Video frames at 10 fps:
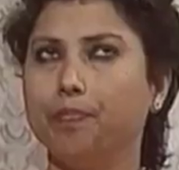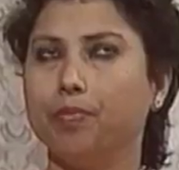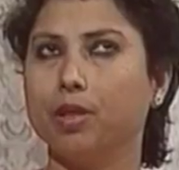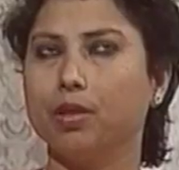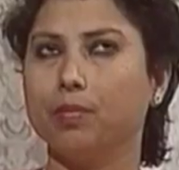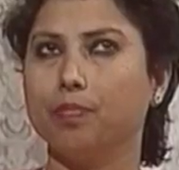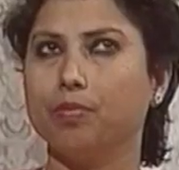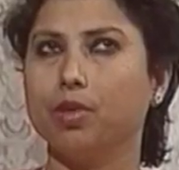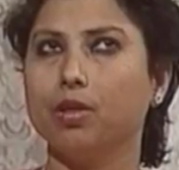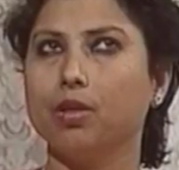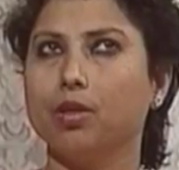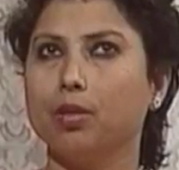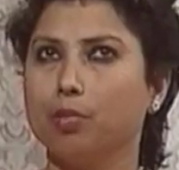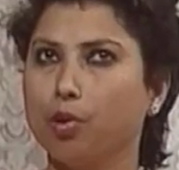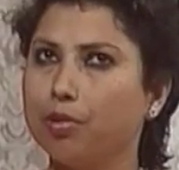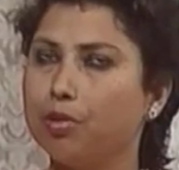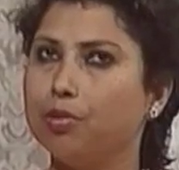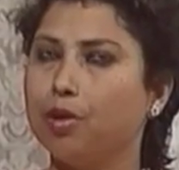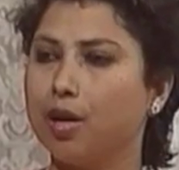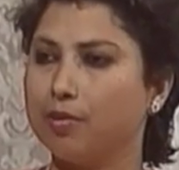They, um, they brought it
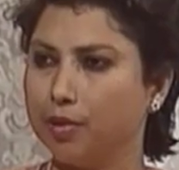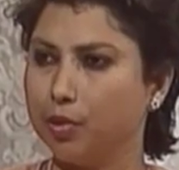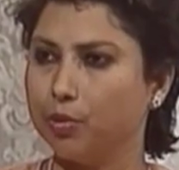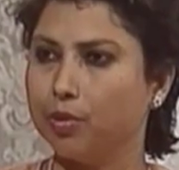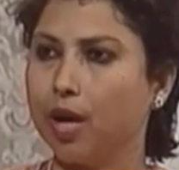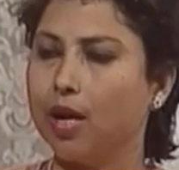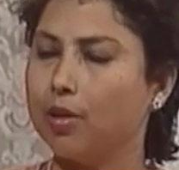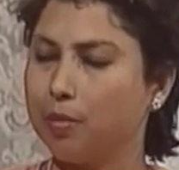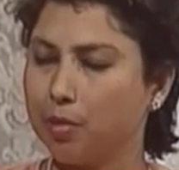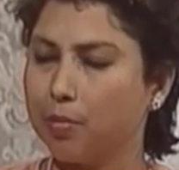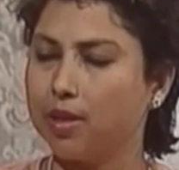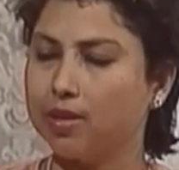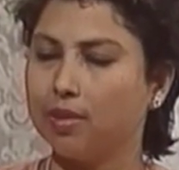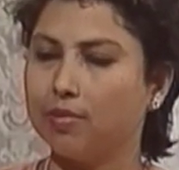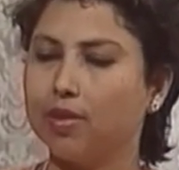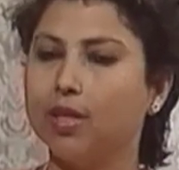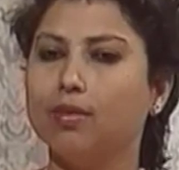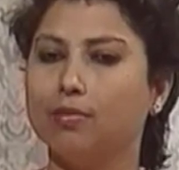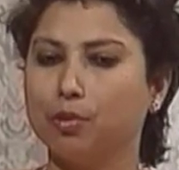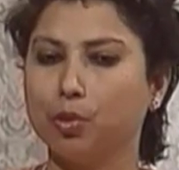to our view. Hmm. I remember myself
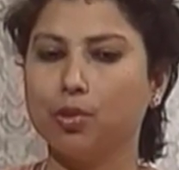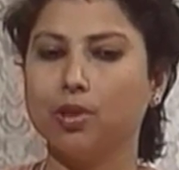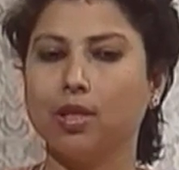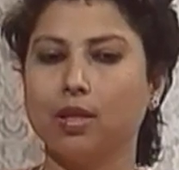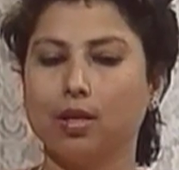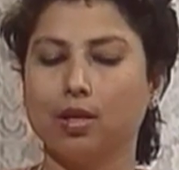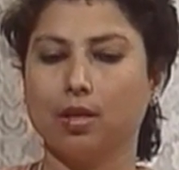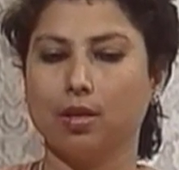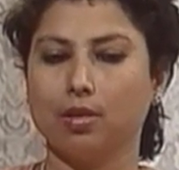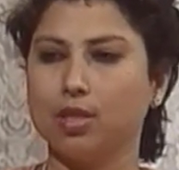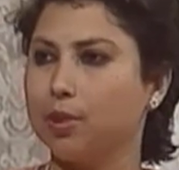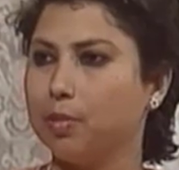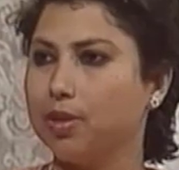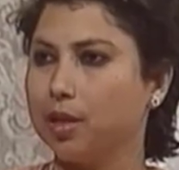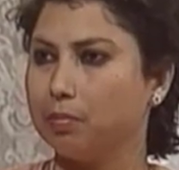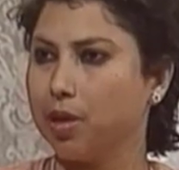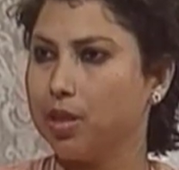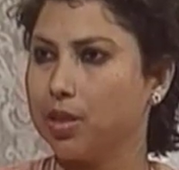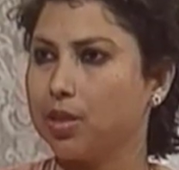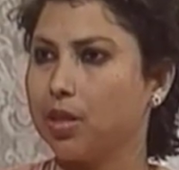reading Foucault's uh, Discipline and
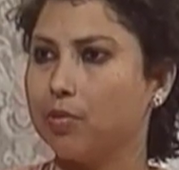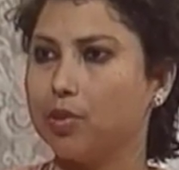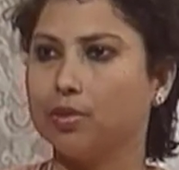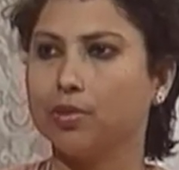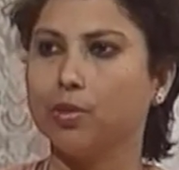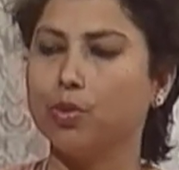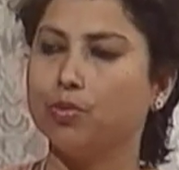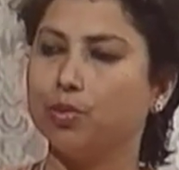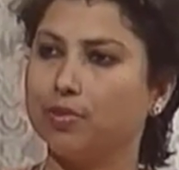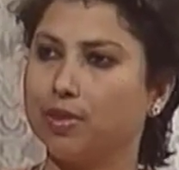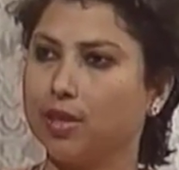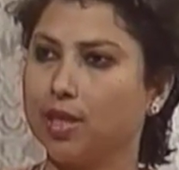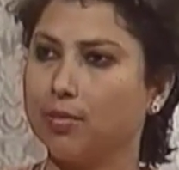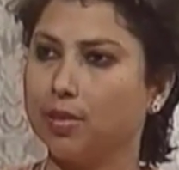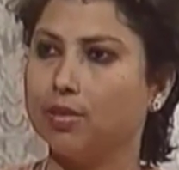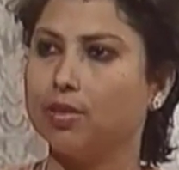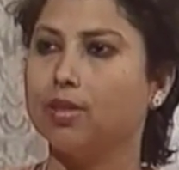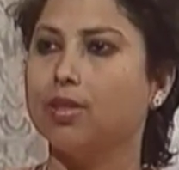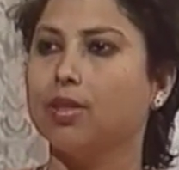Punish, and I was so full of excitement.